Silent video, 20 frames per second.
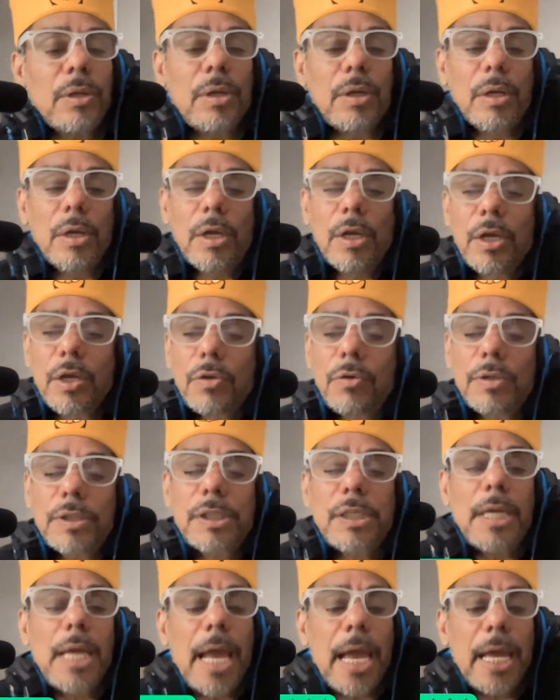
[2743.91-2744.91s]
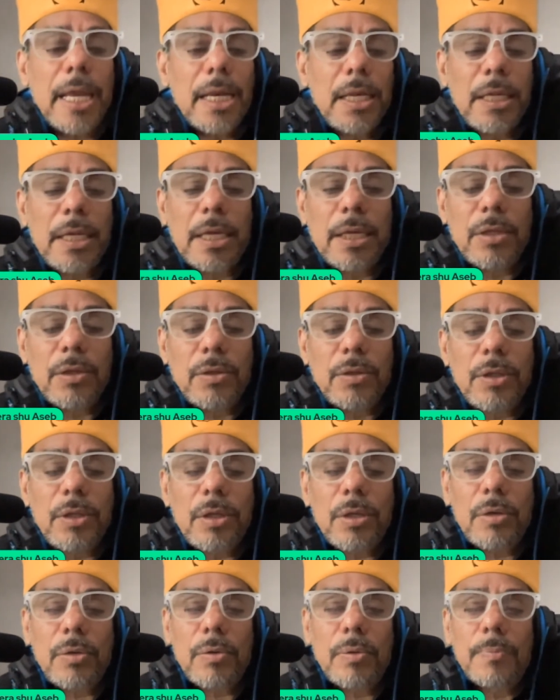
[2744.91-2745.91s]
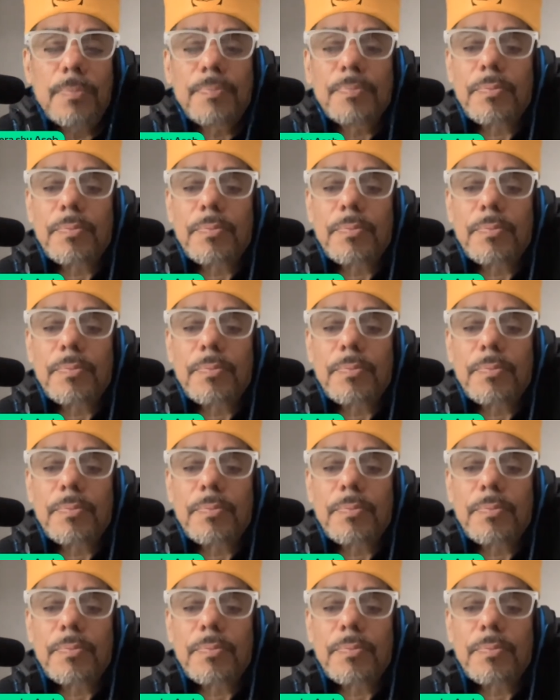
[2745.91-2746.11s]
the Christianity and you deal